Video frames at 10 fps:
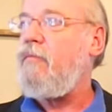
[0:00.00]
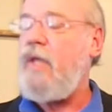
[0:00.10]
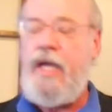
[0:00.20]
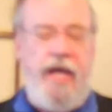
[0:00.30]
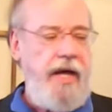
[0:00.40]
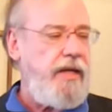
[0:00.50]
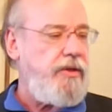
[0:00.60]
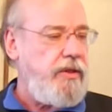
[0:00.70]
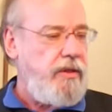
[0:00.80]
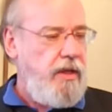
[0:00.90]
They had
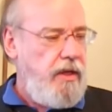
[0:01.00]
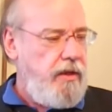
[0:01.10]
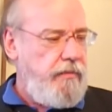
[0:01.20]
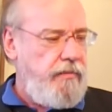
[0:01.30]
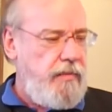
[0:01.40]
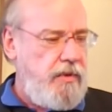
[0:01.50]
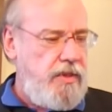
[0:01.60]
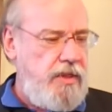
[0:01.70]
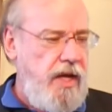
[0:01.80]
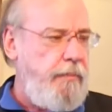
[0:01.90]
to
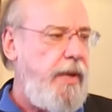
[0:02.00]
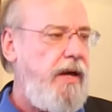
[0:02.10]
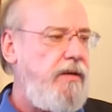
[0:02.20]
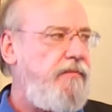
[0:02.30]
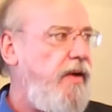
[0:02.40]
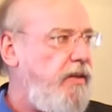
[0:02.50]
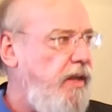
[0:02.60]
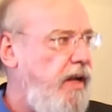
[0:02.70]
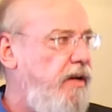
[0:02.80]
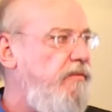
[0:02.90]
step out in
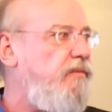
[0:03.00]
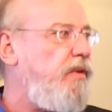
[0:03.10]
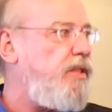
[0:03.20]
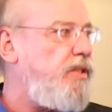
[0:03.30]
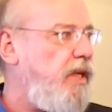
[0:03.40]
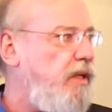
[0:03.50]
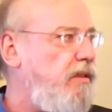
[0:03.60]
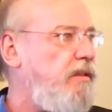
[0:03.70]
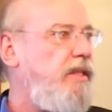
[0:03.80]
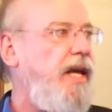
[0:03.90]
faith every
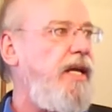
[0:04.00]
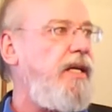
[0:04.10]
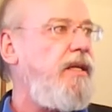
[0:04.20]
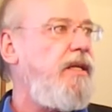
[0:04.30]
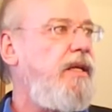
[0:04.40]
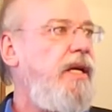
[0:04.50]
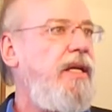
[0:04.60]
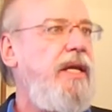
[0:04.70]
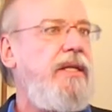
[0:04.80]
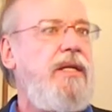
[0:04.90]
single day
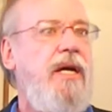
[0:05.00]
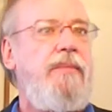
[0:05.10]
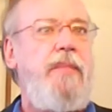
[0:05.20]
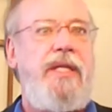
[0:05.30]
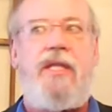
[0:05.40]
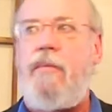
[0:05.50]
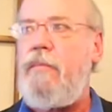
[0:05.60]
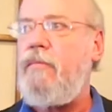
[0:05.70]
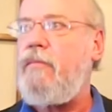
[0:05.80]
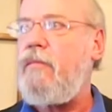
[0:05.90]
and let God meet them
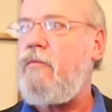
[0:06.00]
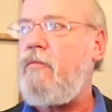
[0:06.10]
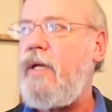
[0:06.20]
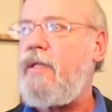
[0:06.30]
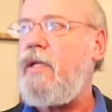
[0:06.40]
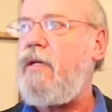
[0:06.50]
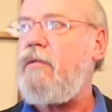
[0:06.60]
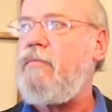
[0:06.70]
right there.